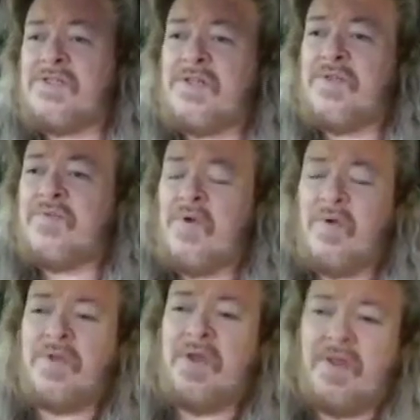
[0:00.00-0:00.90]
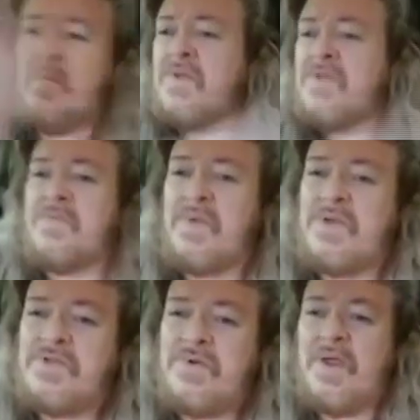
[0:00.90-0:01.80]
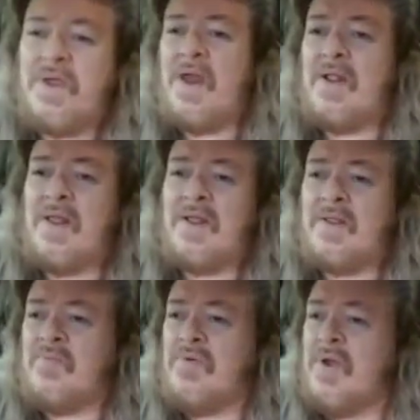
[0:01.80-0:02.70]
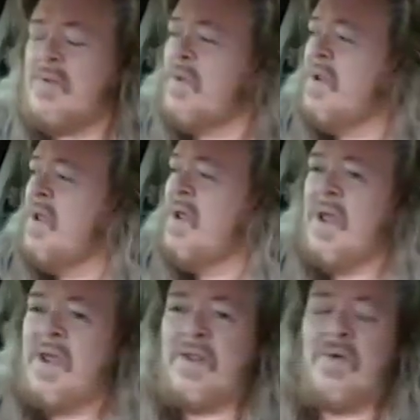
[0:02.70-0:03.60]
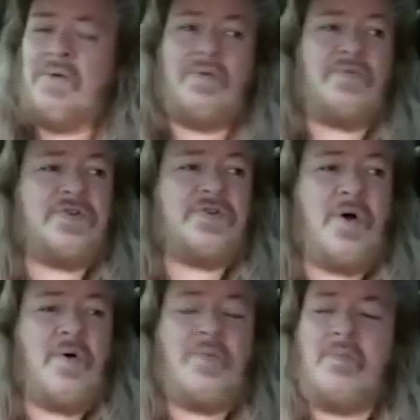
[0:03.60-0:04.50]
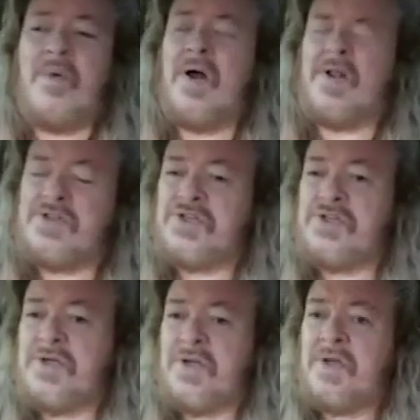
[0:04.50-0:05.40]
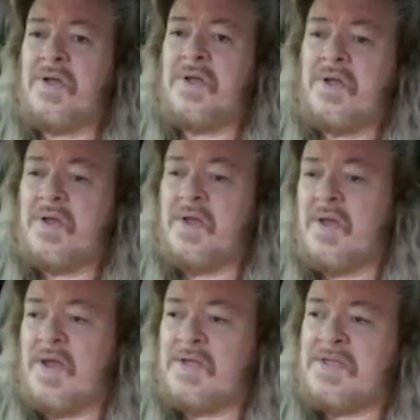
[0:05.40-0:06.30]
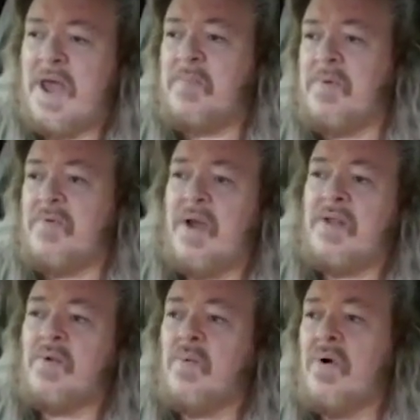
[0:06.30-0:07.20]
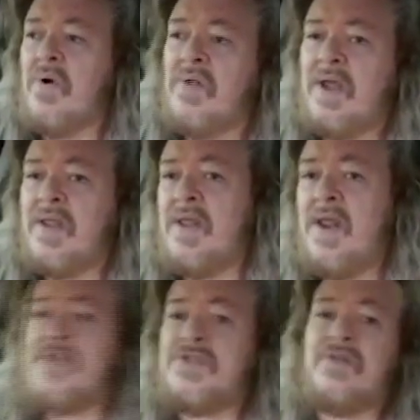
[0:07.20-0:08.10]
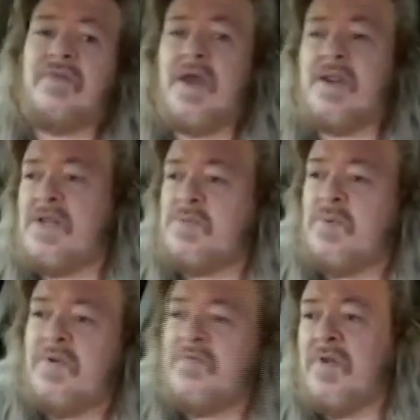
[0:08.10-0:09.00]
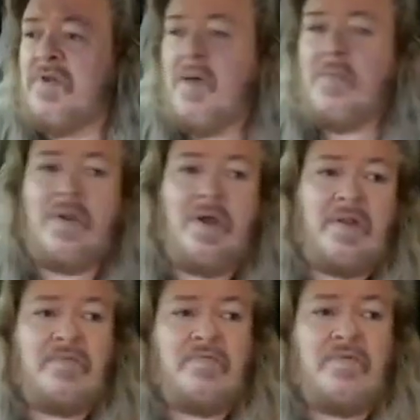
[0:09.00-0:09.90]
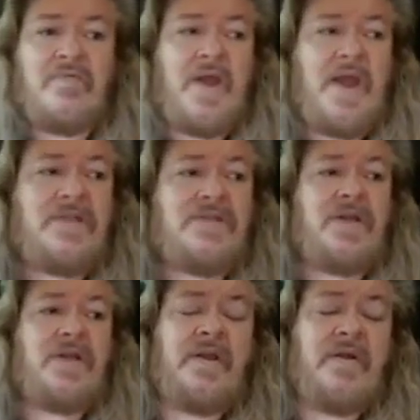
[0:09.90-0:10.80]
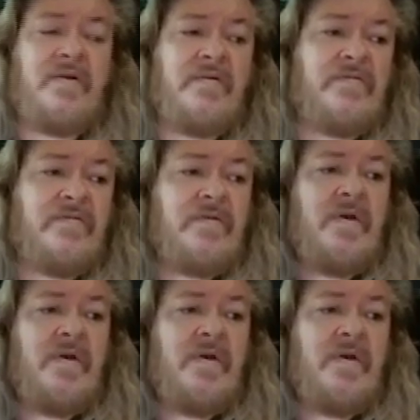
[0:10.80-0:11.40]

and dethrone the other ones and make sure he got elected. Pray to him. You know, so much has happened around the world. Like in the nation of Kenya, it's been a phenomenon. For, for 18 years,